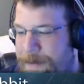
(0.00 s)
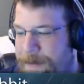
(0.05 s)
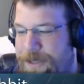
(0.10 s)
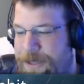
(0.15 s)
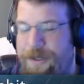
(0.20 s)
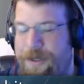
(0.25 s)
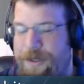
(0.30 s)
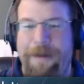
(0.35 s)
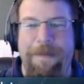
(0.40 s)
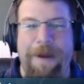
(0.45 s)
I'll be
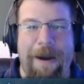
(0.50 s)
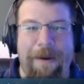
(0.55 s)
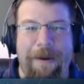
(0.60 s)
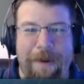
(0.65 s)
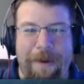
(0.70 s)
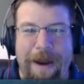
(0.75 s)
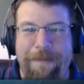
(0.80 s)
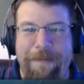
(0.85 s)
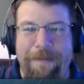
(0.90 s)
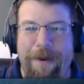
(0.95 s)
drinking my
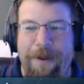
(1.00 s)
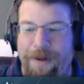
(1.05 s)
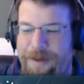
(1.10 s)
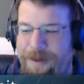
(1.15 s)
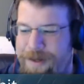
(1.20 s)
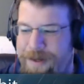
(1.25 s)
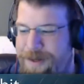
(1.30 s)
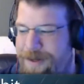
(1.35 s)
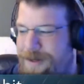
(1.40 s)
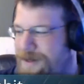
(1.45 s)
Red
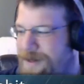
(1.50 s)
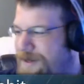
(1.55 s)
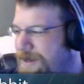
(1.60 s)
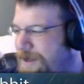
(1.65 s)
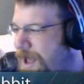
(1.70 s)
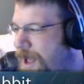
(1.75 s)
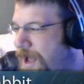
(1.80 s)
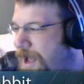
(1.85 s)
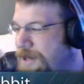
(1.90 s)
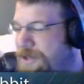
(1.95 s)
Bull,
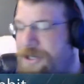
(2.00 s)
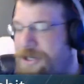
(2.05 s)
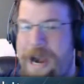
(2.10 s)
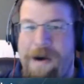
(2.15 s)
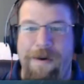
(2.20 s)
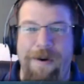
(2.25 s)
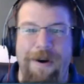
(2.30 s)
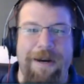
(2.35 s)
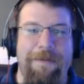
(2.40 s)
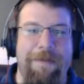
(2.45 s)
uh,
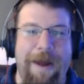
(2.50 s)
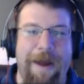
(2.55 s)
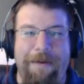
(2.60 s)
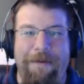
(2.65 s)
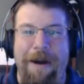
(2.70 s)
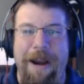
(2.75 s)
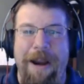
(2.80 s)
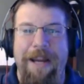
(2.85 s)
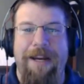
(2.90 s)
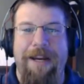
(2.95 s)
showering in my
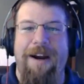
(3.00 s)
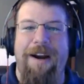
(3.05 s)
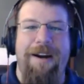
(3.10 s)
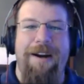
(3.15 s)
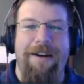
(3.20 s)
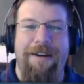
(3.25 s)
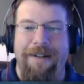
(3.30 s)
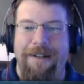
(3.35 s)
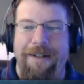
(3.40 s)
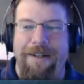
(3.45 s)
Right
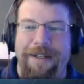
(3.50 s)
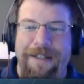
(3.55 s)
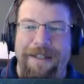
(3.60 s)
Guard.